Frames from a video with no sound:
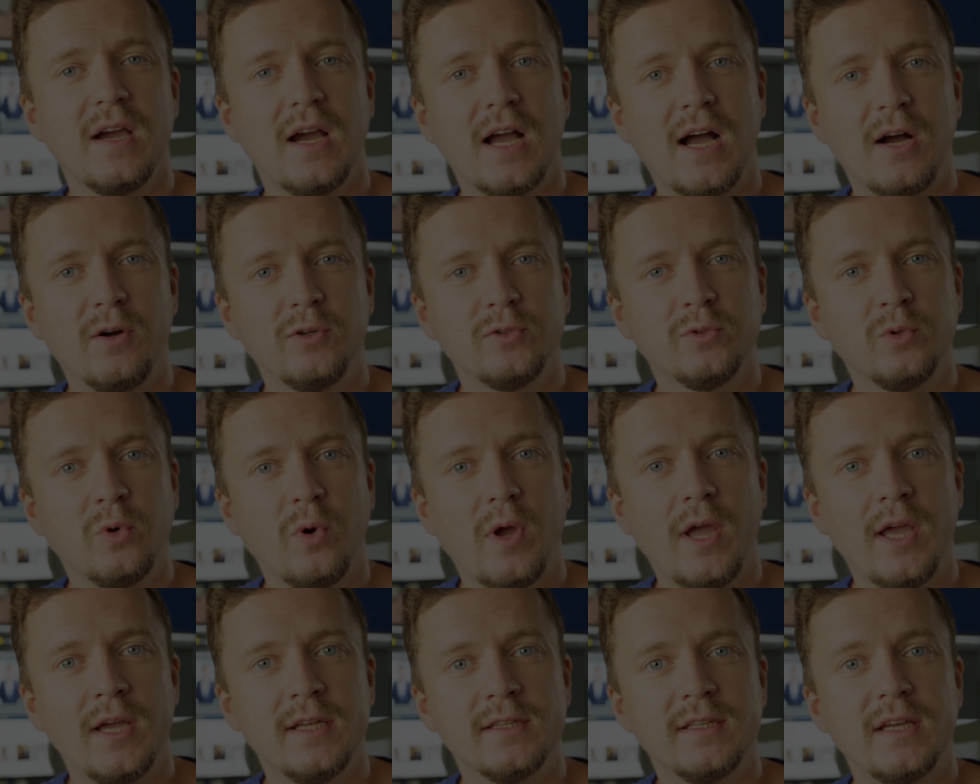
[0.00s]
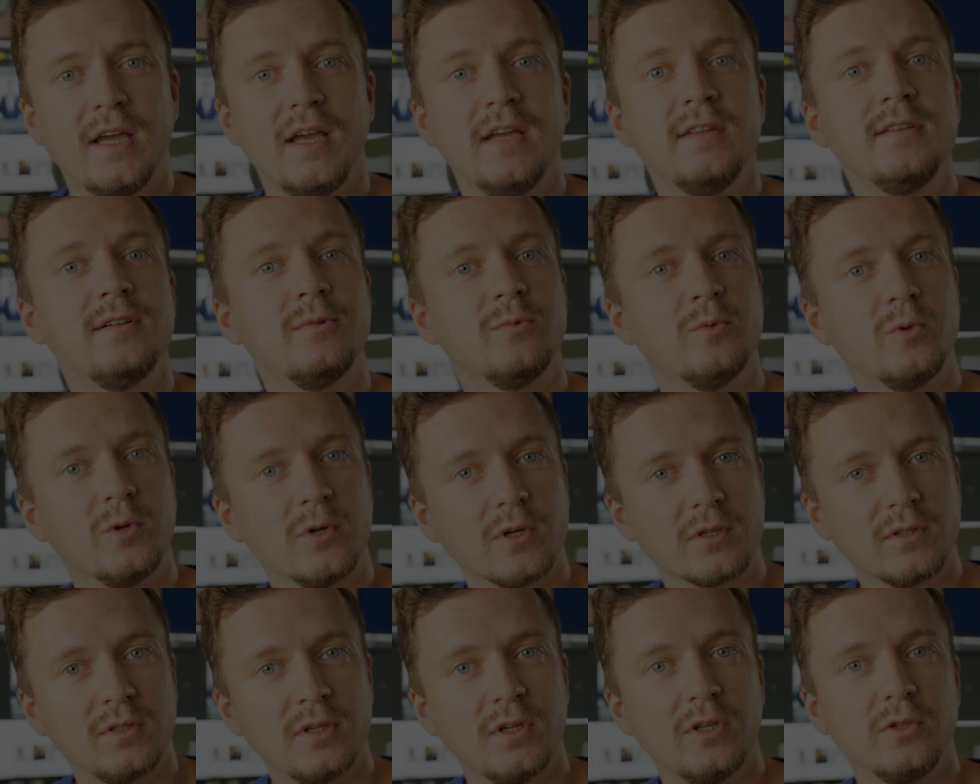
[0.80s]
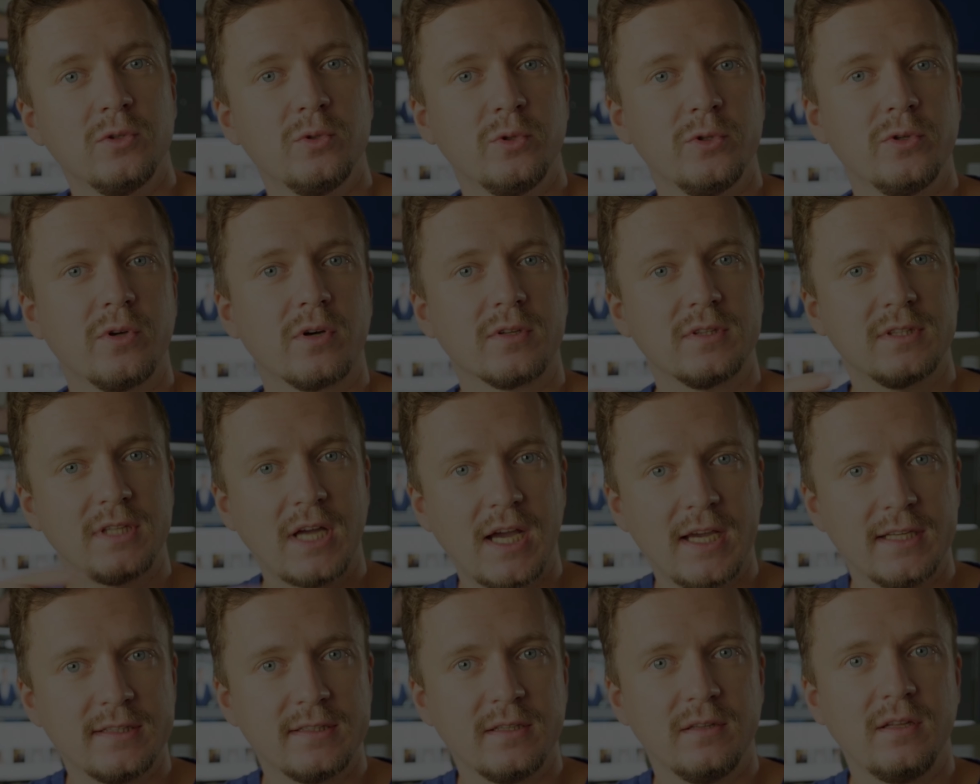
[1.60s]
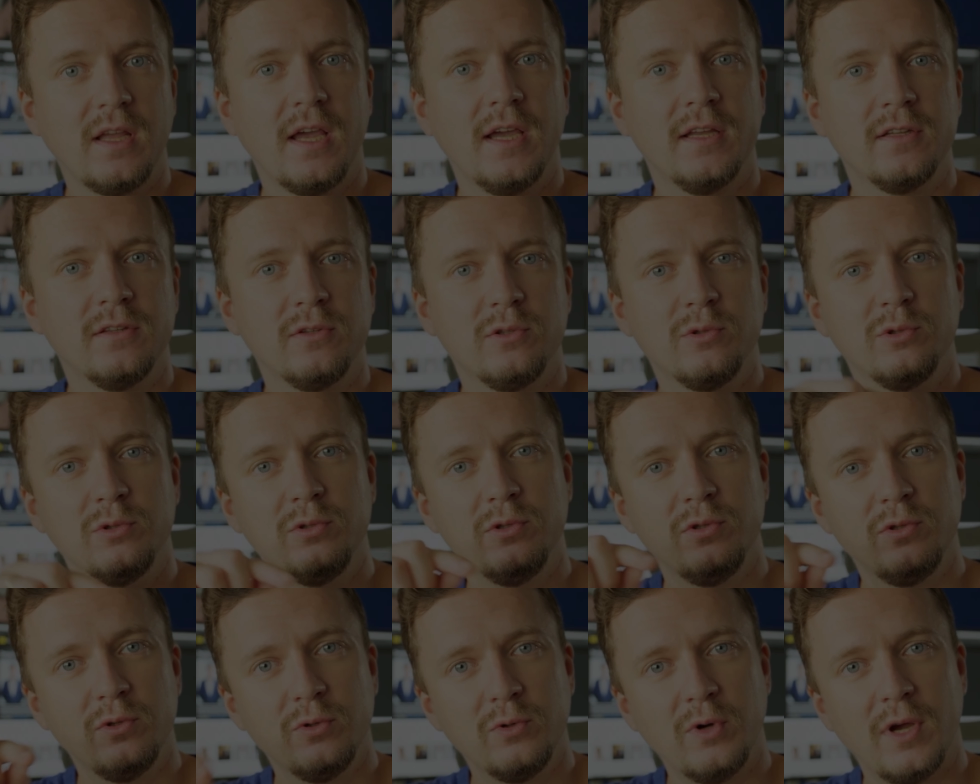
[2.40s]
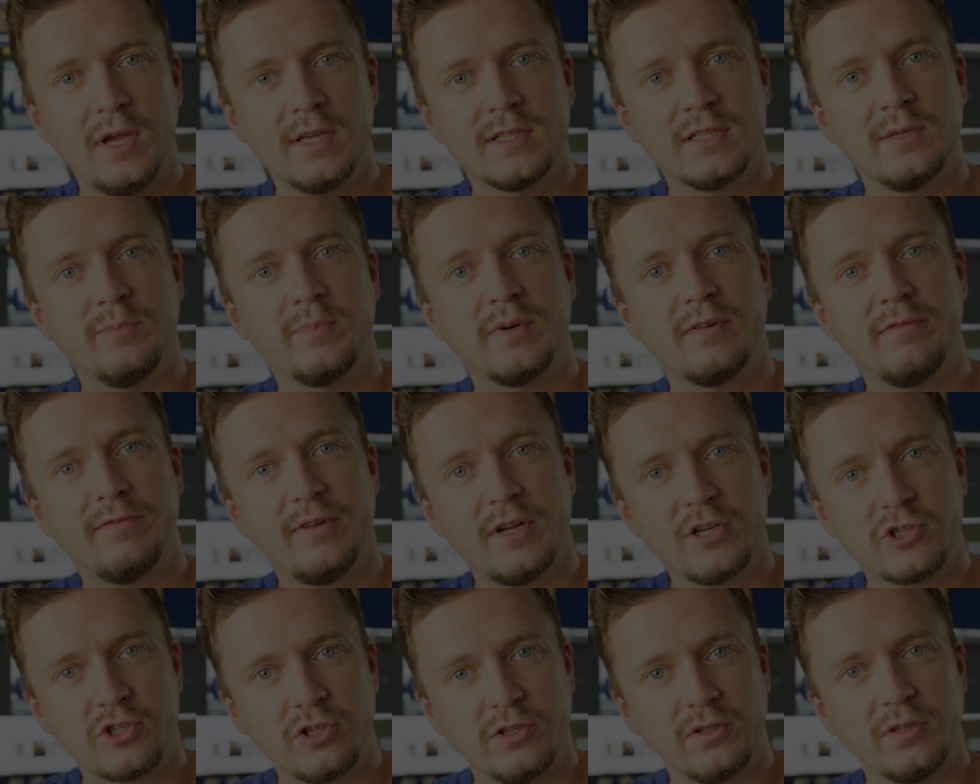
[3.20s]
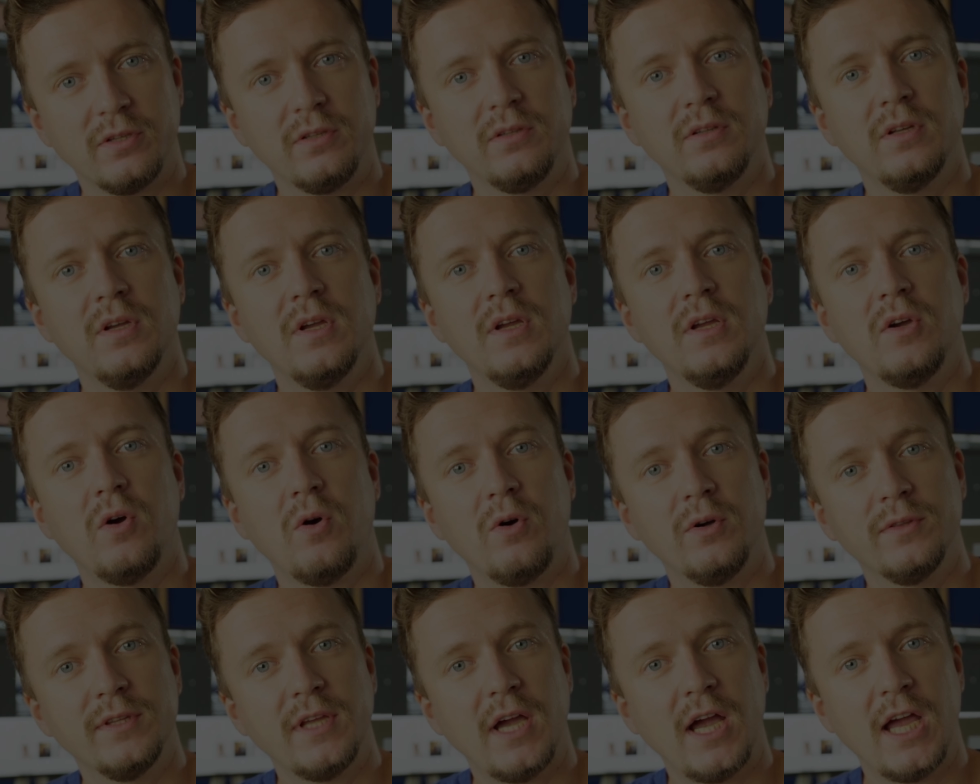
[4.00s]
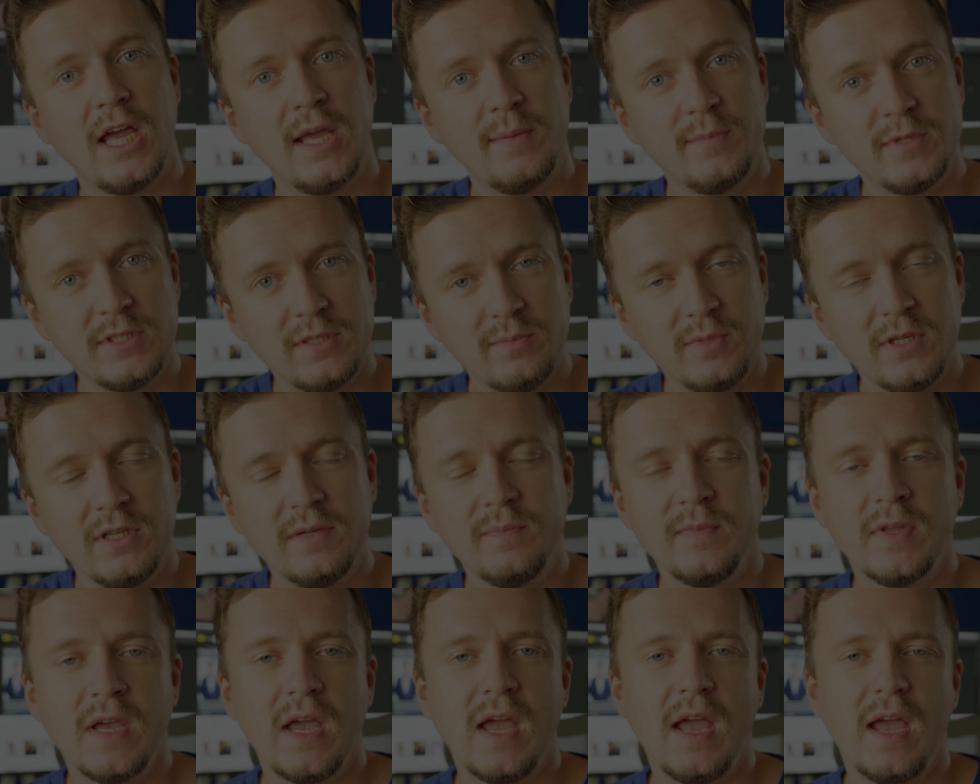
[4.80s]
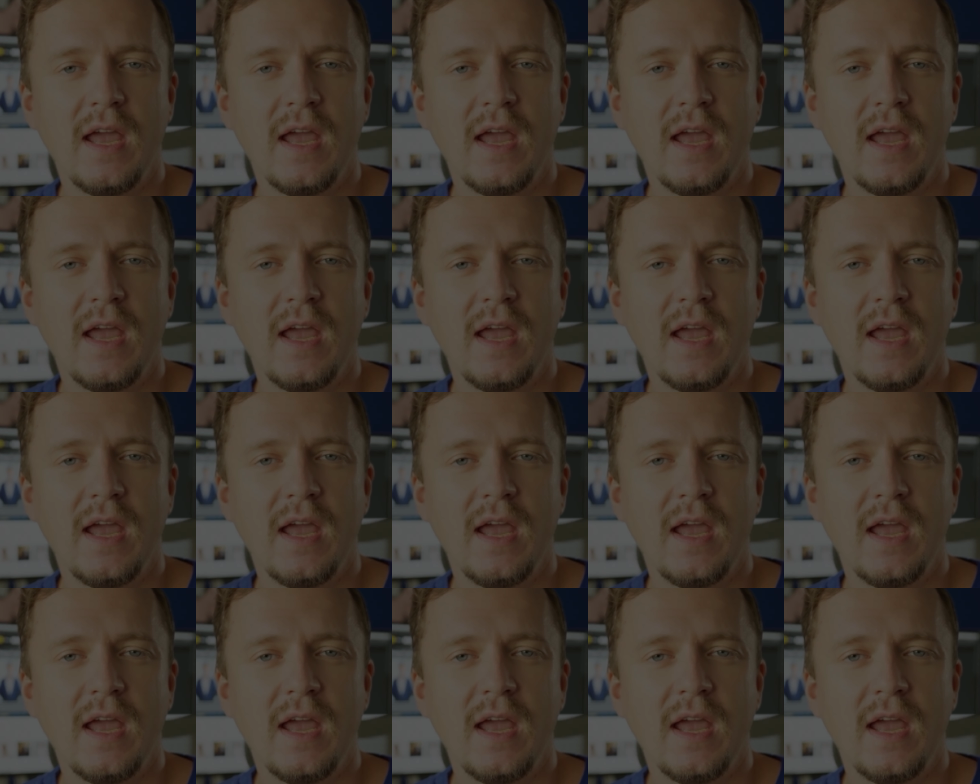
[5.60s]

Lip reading: how to add an award to your title and to you as a professional on IMDb,